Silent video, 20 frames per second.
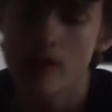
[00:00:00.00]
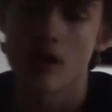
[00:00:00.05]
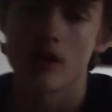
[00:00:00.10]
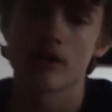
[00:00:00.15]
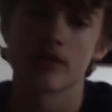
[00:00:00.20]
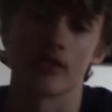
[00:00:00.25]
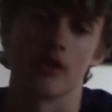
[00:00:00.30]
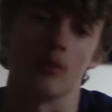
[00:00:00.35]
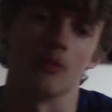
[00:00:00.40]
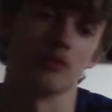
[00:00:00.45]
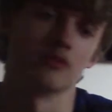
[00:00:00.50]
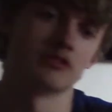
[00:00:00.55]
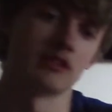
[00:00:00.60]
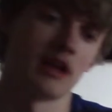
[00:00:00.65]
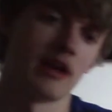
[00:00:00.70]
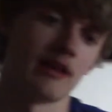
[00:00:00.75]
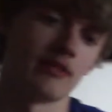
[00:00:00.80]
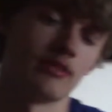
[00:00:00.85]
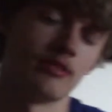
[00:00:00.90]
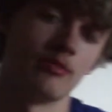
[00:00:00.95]
odd though is
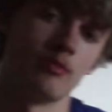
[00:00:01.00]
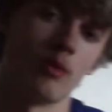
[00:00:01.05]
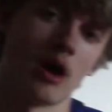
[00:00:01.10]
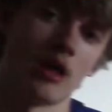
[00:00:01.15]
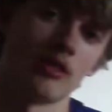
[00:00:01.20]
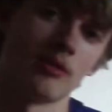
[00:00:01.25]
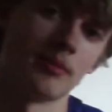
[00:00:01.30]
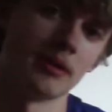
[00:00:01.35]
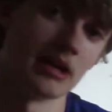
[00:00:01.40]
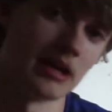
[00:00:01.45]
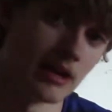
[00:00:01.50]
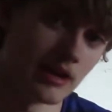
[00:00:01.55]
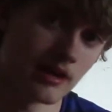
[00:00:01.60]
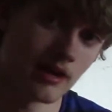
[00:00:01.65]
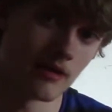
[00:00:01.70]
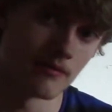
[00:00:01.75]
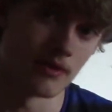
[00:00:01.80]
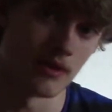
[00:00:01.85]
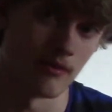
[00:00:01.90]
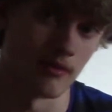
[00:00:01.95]
that while the
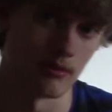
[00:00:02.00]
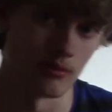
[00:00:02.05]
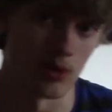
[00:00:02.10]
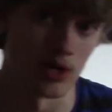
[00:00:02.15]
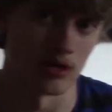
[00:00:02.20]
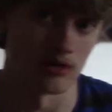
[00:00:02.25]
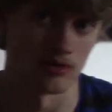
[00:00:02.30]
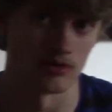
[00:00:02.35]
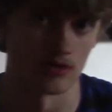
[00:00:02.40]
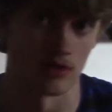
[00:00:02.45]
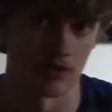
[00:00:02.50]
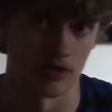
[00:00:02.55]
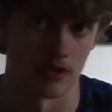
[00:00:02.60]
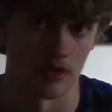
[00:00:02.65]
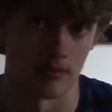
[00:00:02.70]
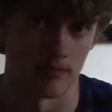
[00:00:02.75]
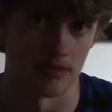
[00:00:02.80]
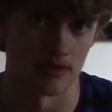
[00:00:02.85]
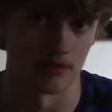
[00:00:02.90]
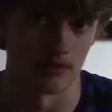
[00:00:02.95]
beginning of the reconstructed
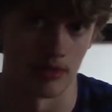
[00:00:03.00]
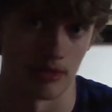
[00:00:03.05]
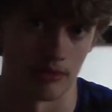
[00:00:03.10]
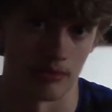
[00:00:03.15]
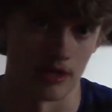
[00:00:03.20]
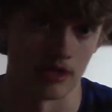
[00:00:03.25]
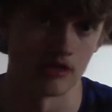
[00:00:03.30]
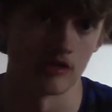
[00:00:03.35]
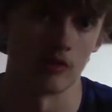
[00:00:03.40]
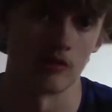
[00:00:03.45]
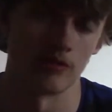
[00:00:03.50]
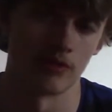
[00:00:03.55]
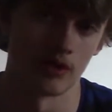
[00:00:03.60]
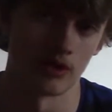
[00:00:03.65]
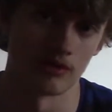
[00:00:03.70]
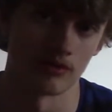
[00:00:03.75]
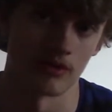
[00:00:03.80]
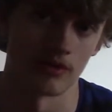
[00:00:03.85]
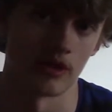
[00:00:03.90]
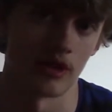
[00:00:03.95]
episode 3 showed
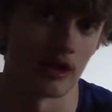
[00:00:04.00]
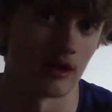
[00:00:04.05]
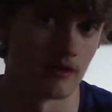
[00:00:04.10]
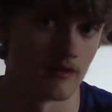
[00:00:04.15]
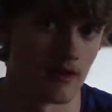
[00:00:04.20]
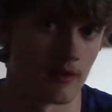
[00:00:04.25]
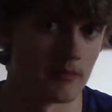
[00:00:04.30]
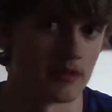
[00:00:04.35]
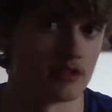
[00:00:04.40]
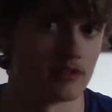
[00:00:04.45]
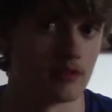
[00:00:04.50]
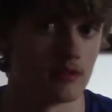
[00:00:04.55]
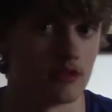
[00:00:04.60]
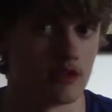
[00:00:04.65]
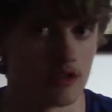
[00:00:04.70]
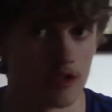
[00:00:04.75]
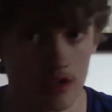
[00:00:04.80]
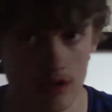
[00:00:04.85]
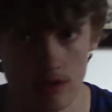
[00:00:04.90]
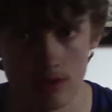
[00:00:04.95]
footage from the end of episode
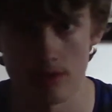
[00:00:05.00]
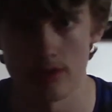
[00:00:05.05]
2,